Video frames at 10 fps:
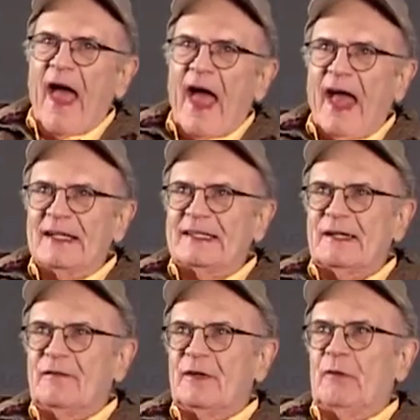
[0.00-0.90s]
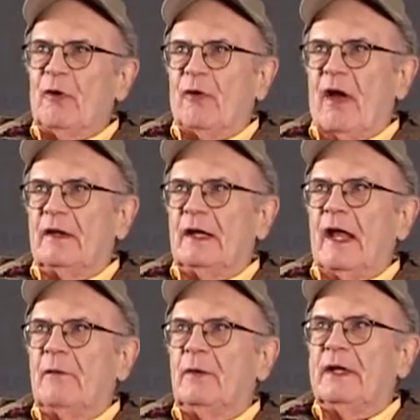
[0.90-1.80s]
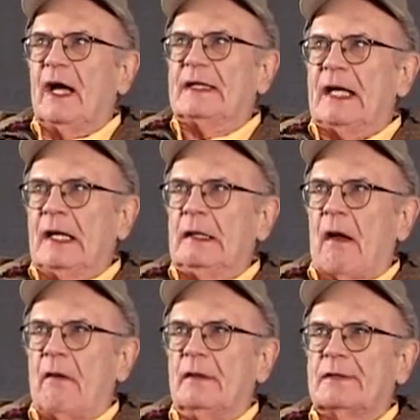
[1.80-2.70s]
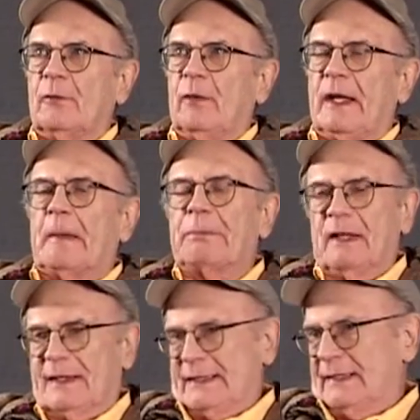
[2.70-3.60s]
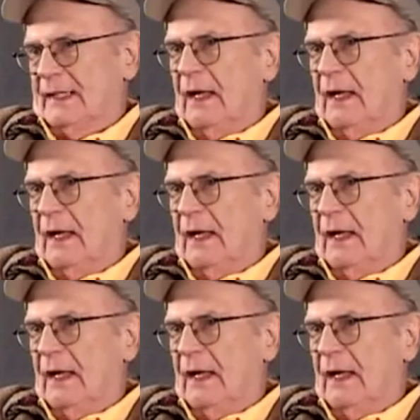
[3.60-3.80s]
And Tiverton, Rhode Island, and we got $10 a week plus,